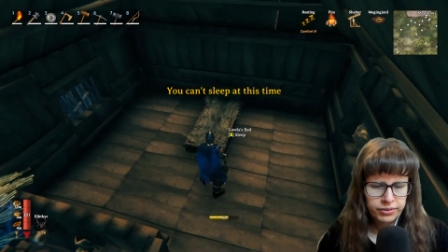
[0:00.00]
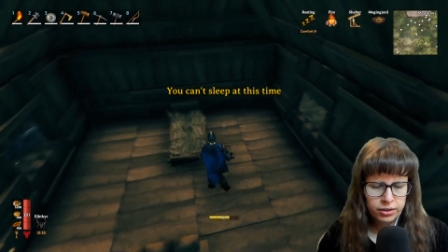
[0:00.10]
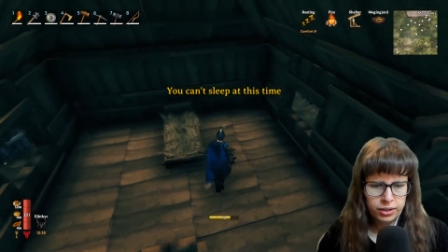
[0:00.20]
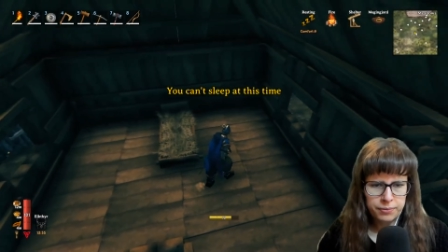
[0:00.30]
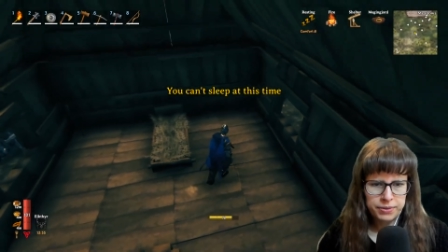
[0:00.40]

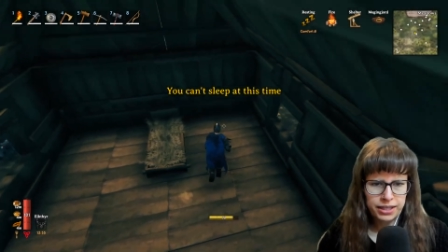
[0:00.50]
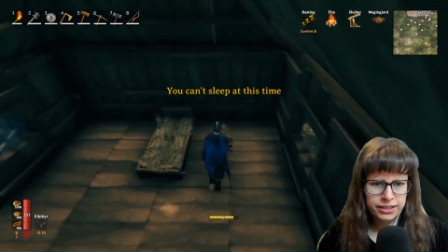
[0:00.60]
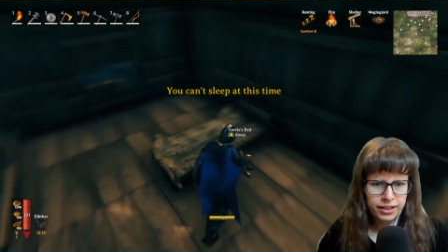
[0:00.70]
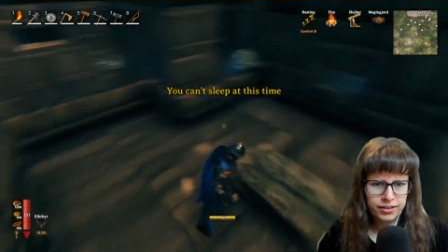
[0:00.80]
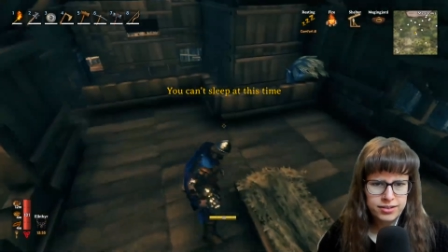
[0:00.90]
Okay, I
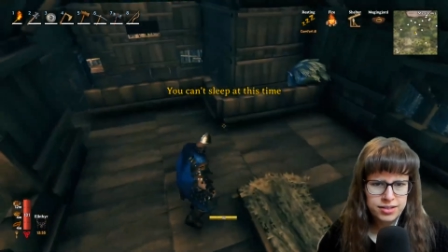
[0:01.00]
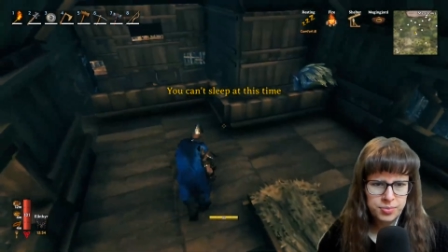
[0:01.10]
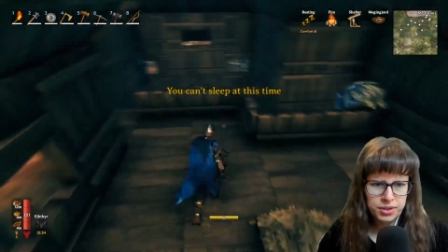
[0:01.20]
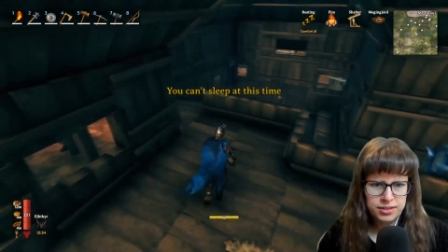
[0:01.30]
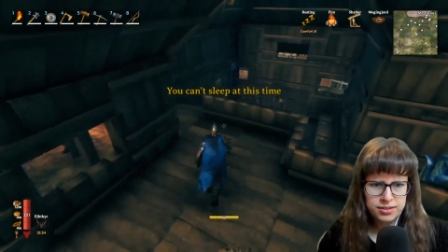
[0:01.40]
can't
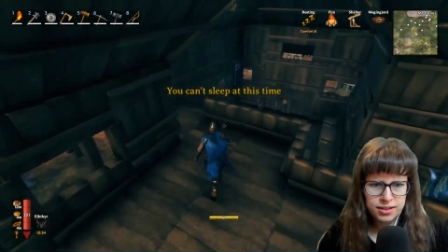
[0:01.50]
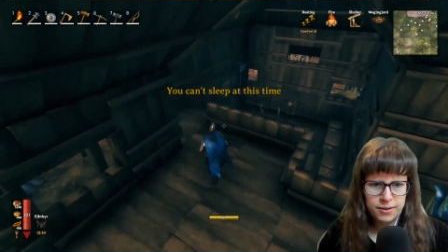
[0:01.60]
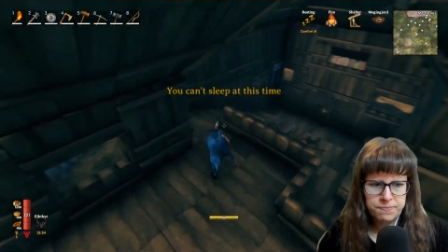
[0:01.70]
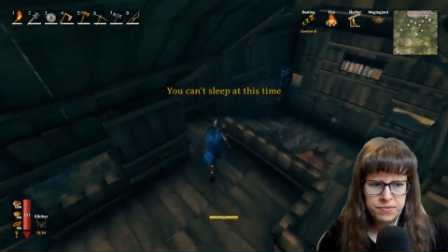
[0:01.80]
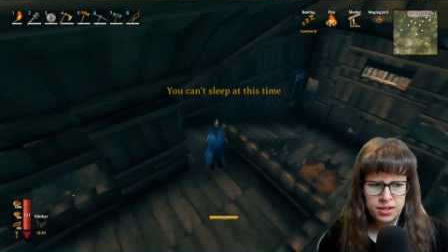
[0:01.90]
sleep at this
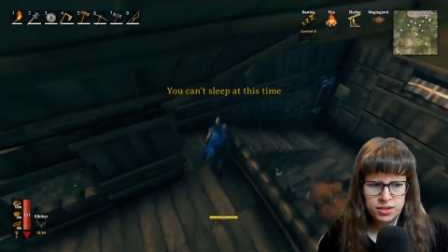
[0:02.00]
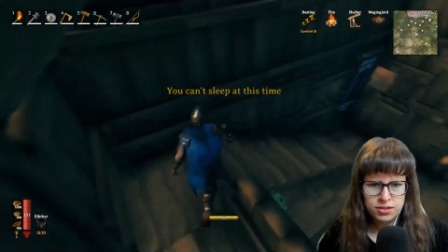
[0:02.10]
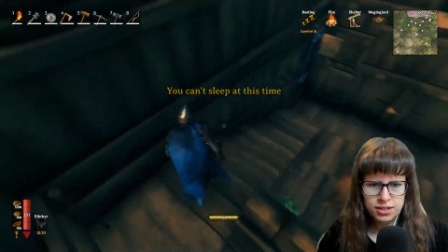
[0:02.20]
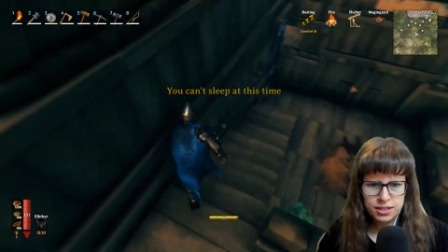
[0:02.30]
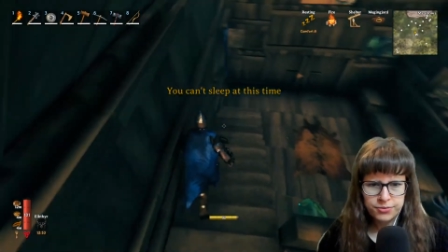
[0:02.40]
time.
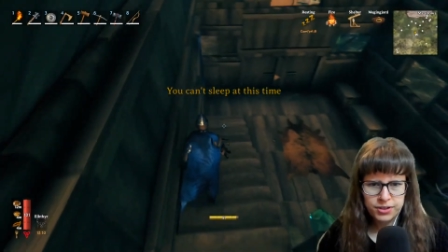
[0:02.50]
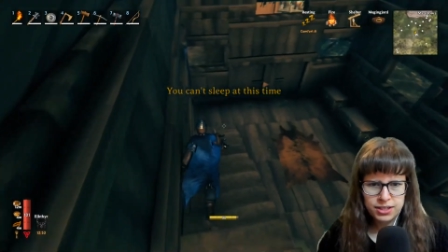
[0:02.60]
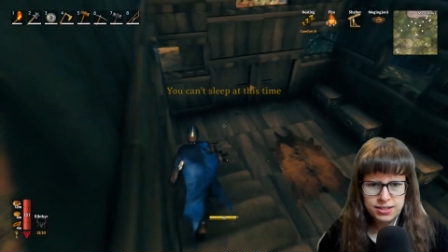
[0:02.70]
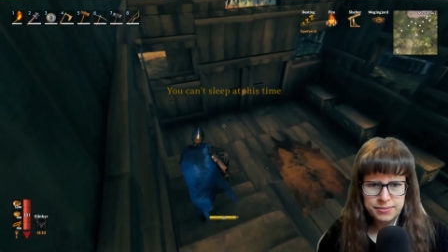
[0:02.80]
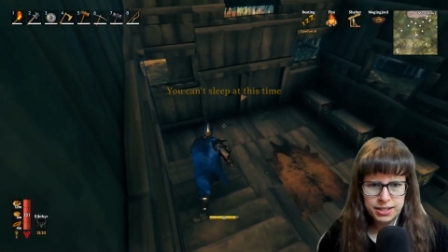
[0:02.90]
So I need to
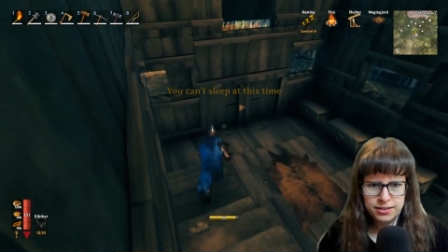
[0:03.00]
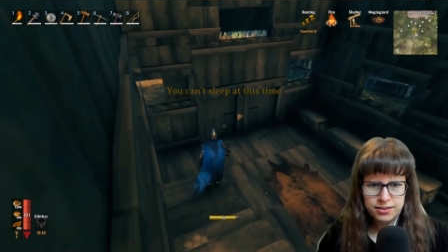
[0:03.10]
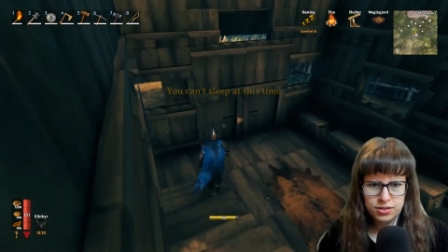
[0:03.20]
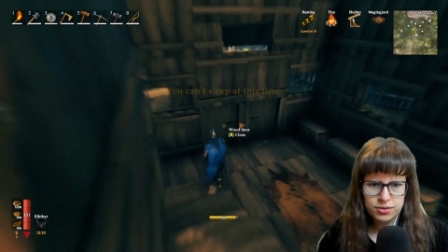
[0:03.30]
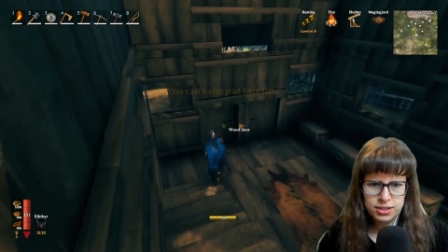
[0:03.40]
find something else
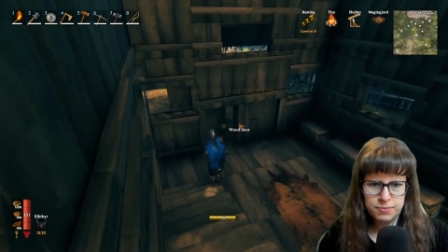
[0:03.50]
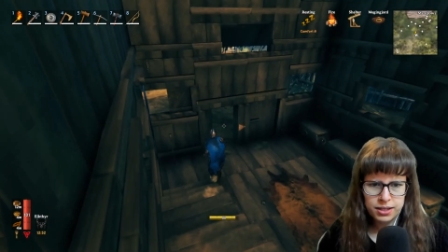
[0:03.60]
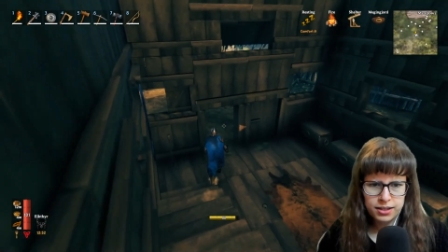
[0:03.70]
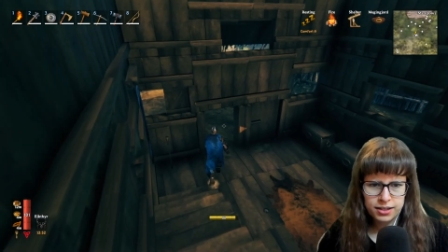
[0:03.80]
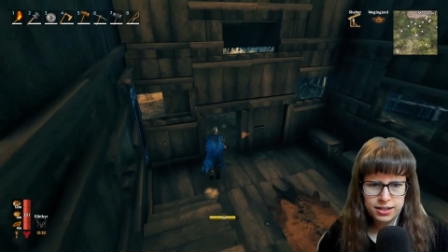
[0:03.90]
to do. Is
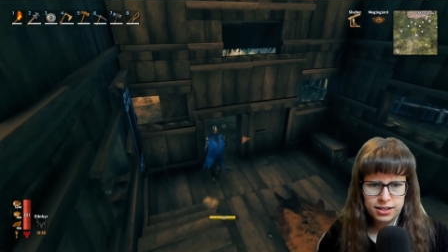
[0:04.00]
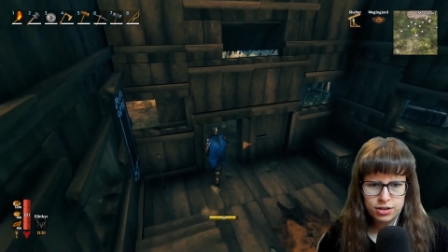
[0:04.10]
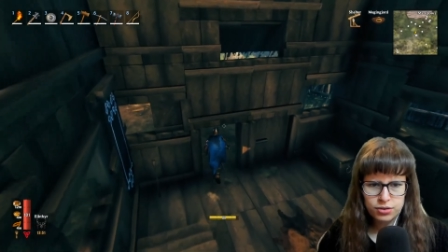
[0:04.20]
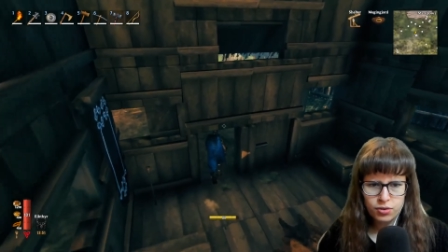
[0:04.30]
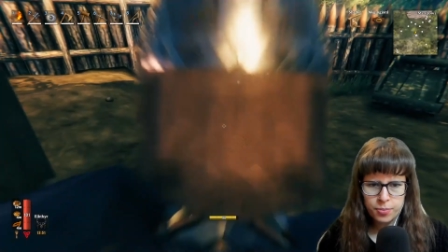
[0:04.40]
my
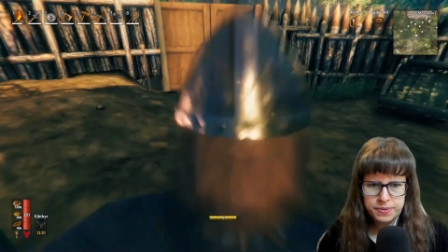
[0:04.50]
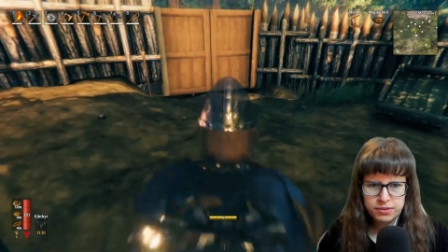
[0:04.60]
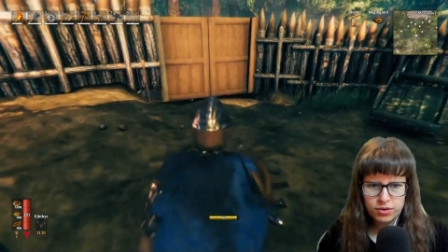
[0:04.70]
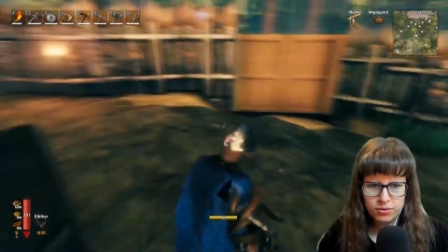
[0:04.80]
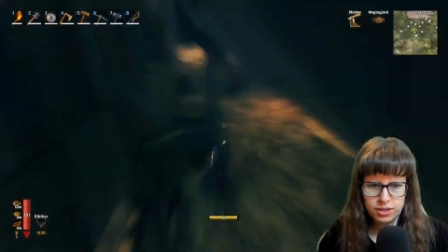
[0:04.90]
crops
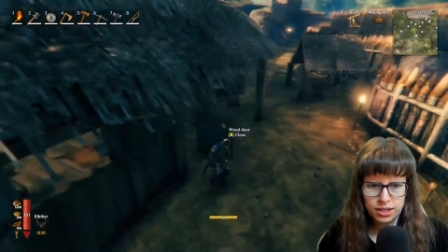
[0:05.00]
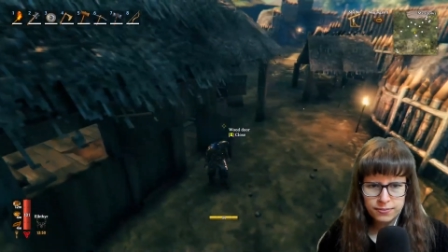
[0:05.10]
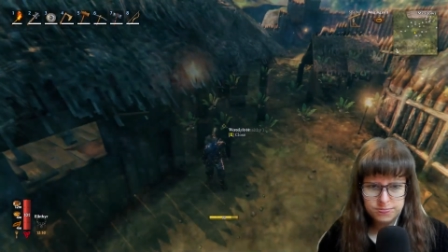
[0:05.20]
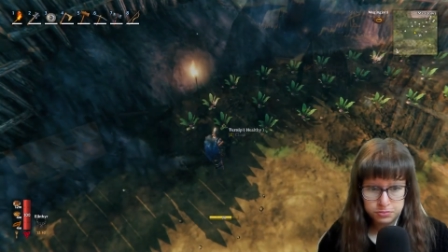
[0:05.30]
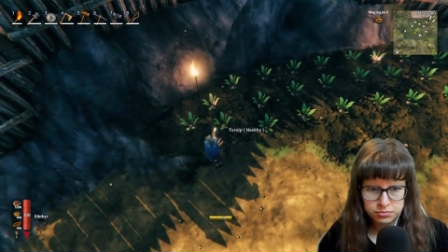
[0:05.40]
grown
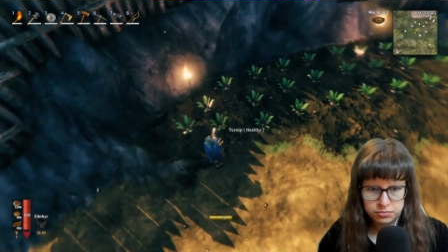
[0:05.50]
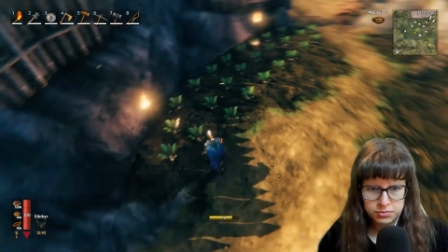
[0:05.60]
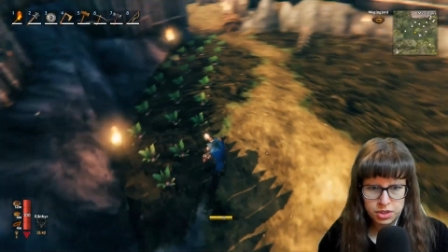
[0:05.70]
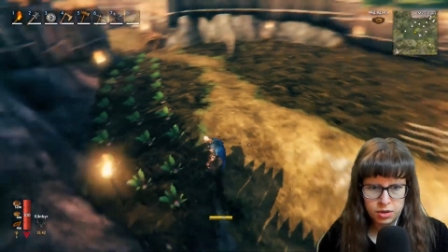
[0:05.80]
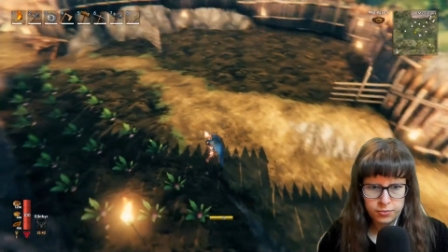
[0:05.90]
yet?
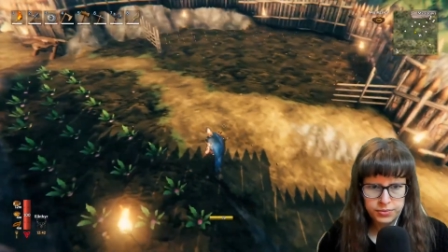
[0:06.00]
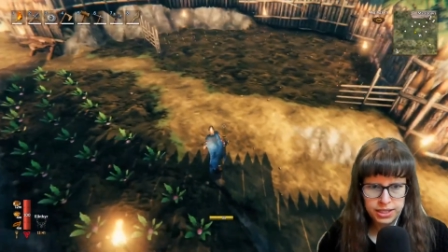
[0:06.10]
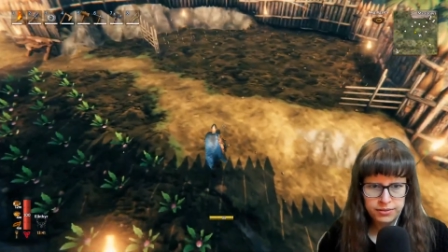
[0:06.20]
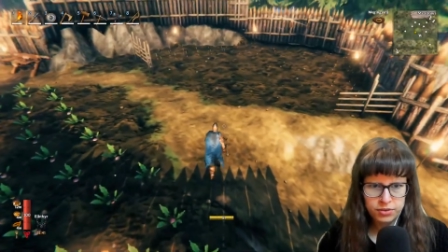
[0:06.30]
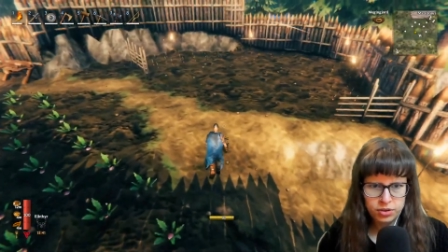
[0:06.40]
No,
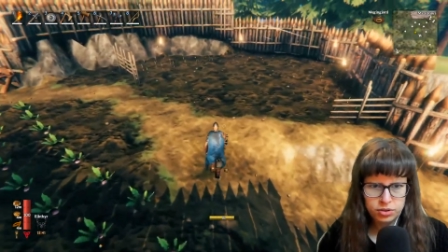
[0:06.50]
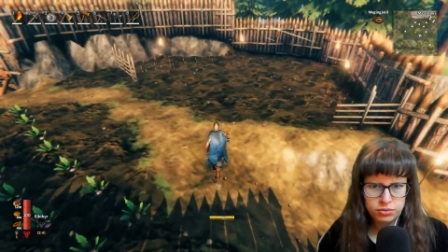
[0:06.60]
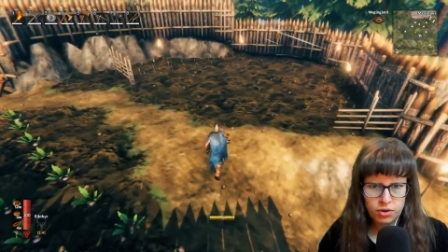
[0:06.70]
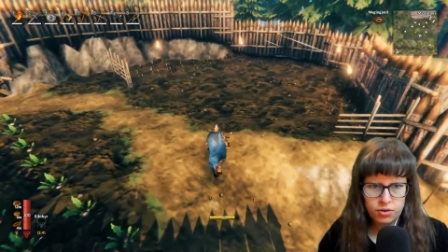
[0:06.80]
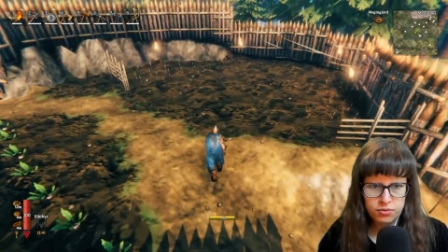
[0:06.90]
they have not
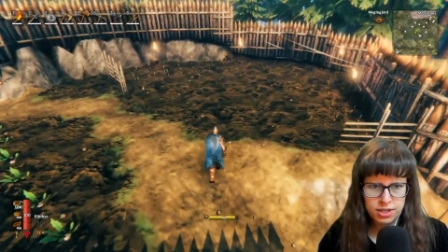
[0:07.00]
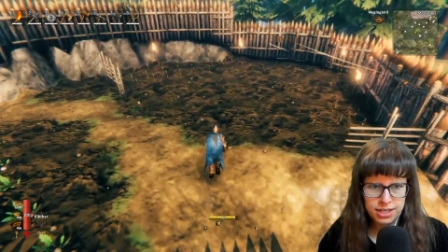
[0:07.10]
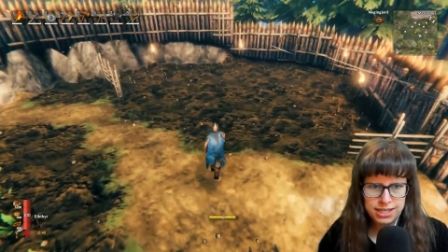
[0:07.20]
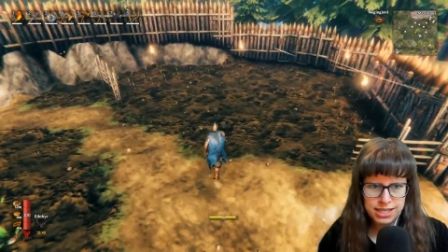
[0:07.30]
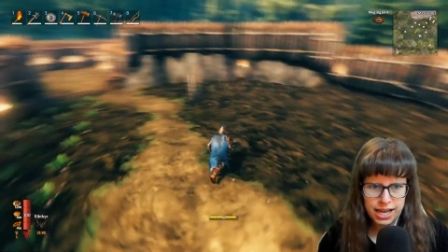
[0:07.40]
grown
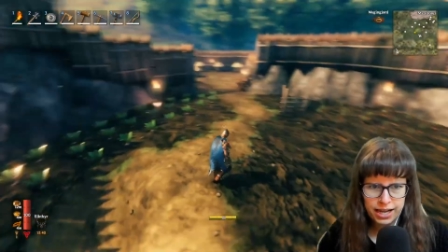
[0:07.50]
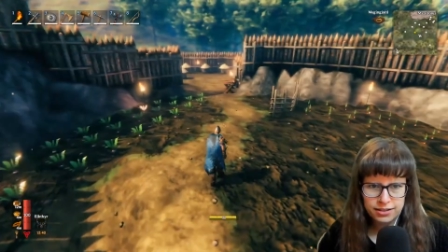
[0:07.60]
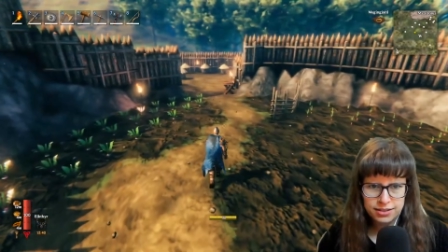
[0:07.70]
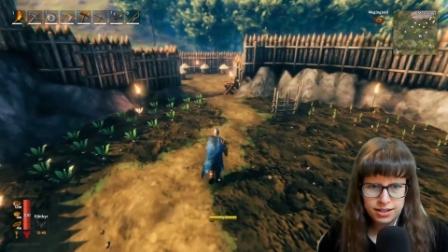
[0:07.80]
yet.